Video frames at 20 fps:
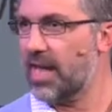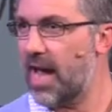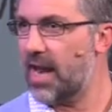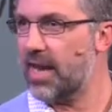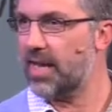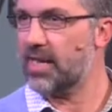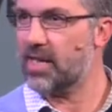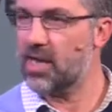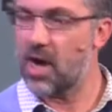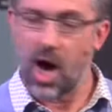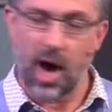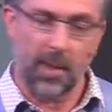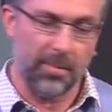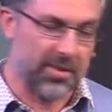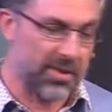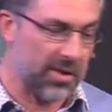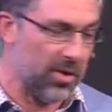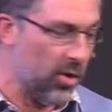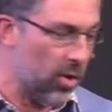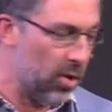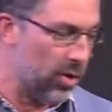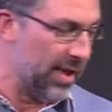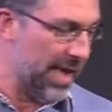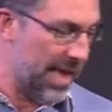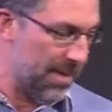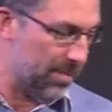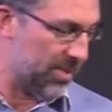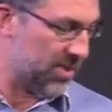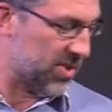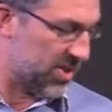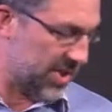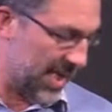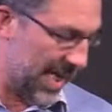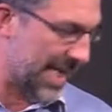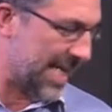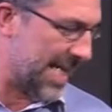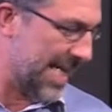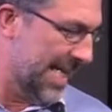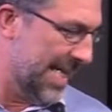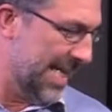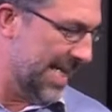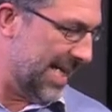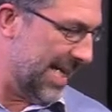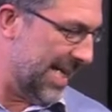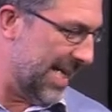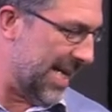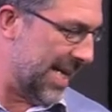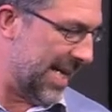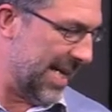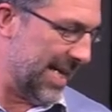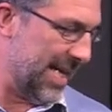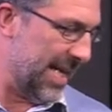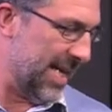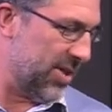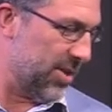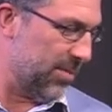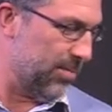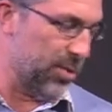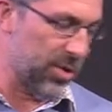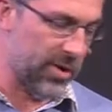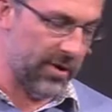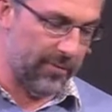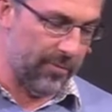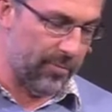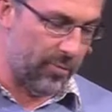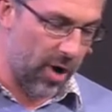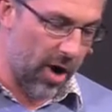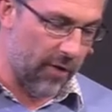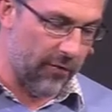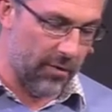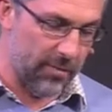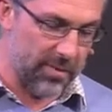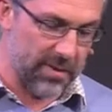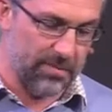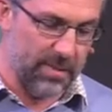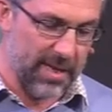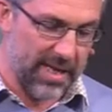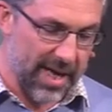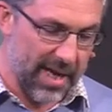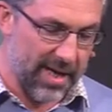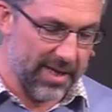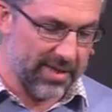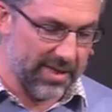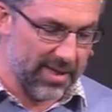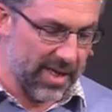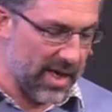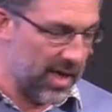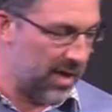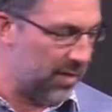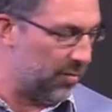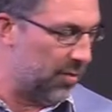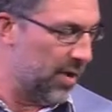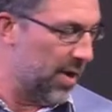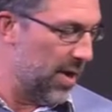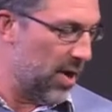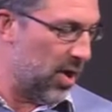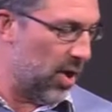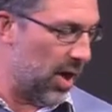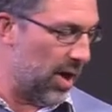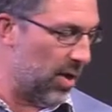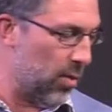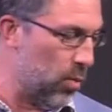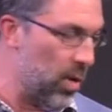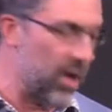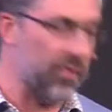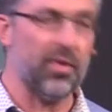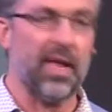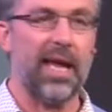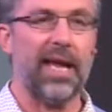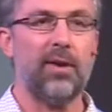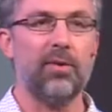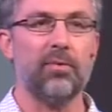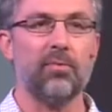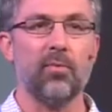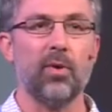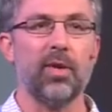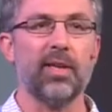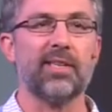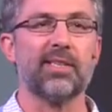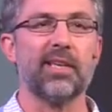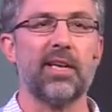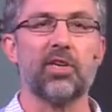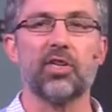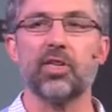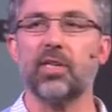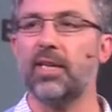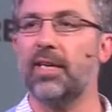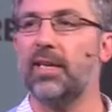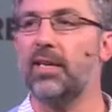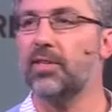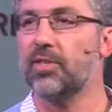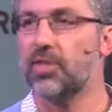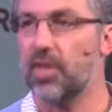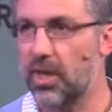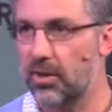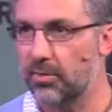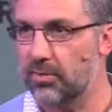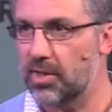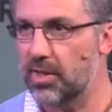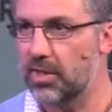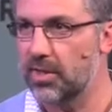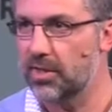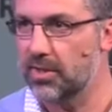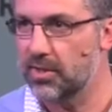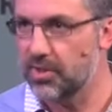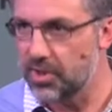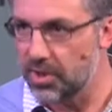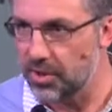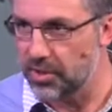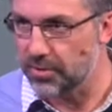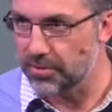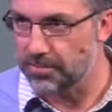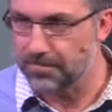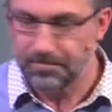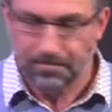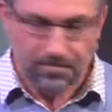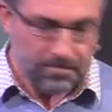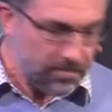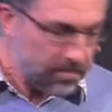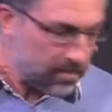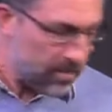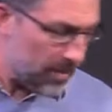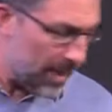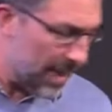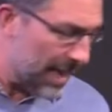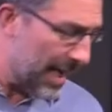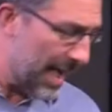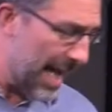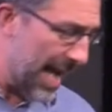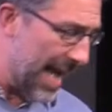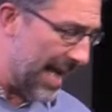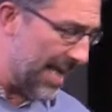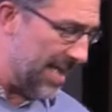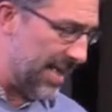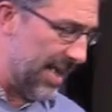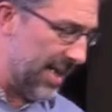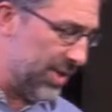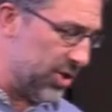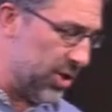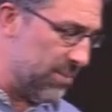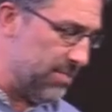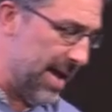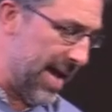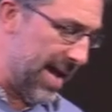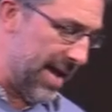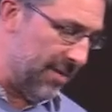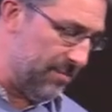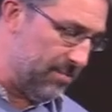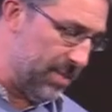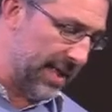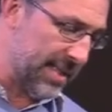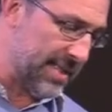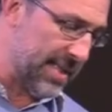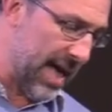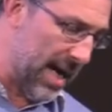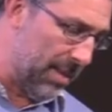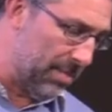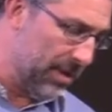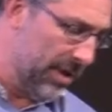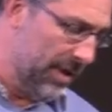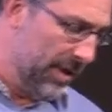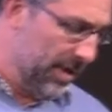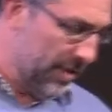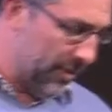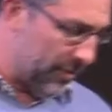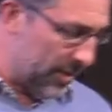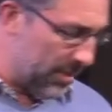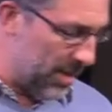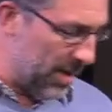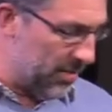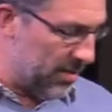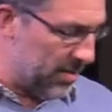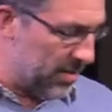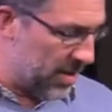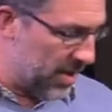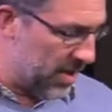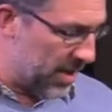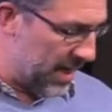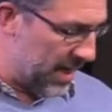kind of cops a whole heap of stick uh, in uh, the book of Proverbs because of uh, what they, well, essentially don't do. Uh, and uh, as you may have picked up from even